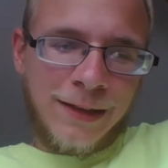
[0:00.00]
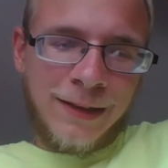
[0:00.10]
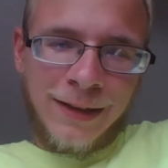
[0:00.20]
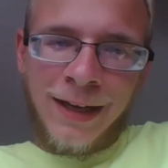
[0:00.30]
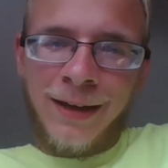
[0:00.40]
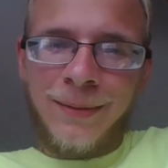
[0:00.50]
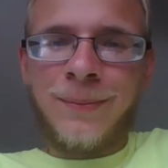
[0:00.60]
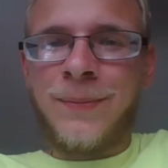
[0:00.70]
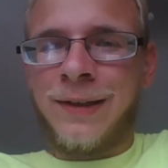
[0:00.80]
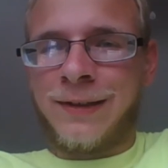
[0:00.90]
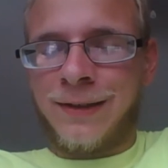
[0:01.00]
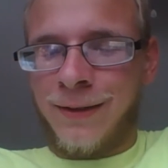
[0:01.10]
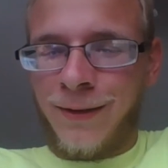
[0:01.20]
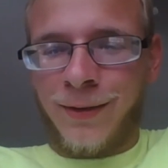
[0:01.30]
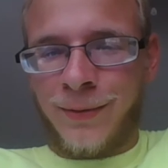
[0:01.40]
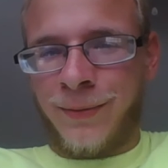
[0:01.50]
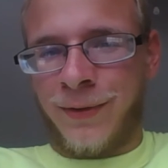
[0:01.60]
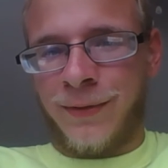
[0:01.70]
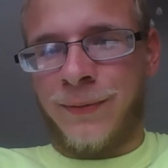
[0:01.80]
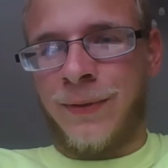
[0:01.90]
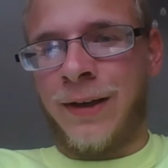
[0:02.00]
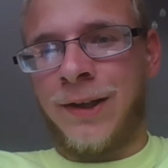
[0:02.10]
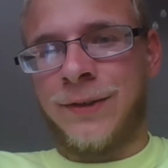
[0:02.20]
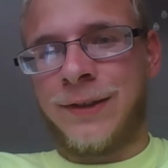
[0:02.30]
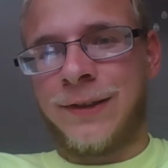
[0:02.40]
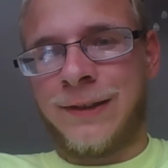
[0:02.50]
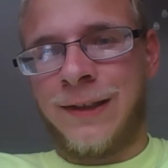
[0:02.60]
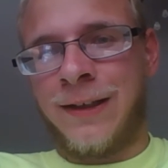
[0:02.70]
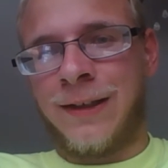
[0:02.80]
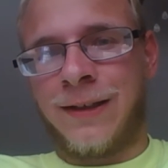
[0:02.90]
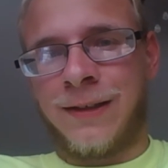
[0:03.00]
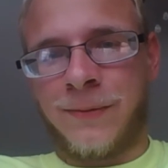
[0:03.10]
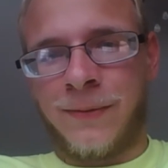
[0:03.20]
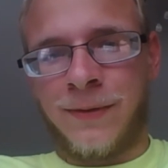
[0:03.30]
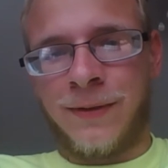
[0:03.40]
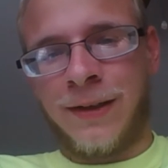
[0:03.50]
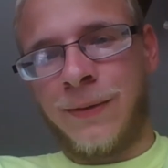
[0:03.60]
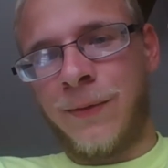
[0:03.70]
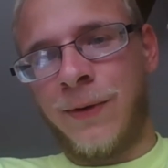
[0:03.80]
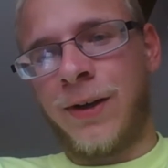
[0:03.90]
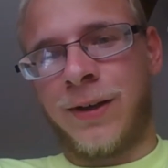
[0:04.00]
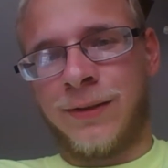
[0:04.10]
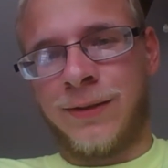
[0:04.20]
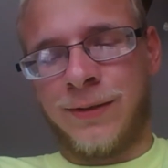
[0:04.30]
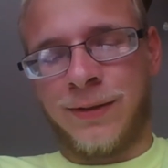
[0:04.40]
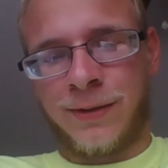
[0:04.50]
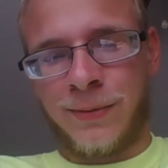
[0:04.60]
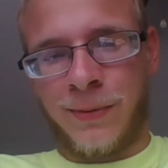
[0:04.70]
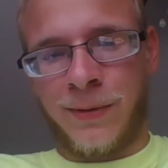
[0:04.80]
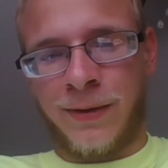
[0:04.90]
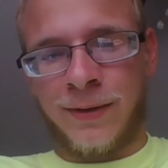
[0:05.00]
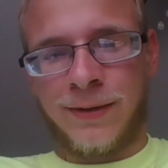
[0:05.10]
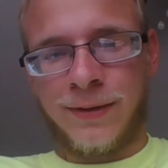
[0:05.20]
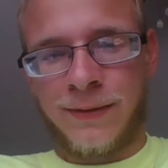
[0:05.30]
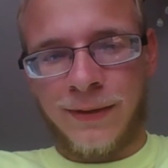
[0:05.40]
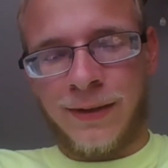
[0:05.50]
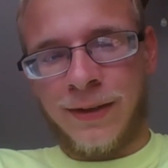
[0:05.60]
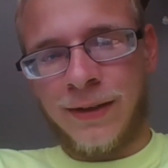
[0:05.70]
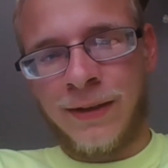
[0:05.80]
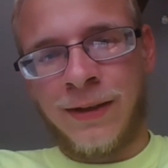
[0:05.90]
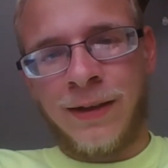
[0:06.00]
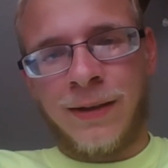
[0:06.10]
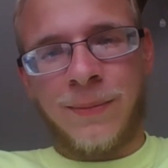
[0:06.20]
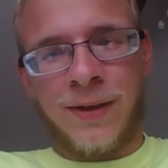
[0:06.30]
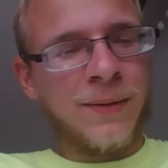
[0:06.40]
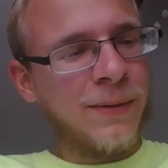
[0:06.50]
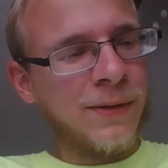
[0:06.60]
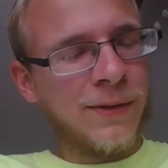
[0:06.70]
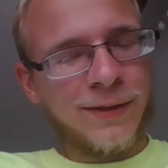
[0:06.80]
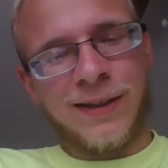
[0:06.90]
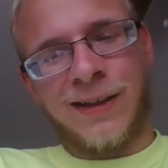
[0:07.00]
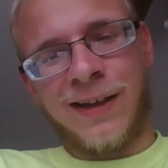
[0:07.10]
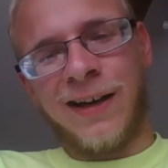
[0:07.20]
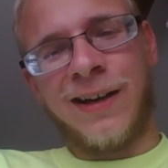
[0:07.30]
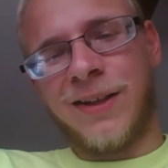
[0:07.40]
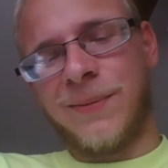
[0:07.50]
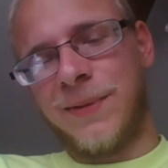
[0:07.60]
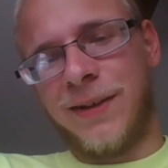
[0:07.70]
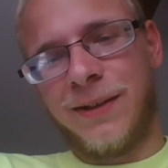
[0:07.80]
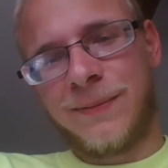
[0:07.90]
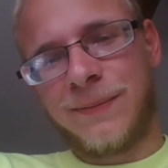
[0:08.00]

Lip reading: that makes it all the worthwhile to stay because when they walk into the store, it's like maybe they'll say hi to me.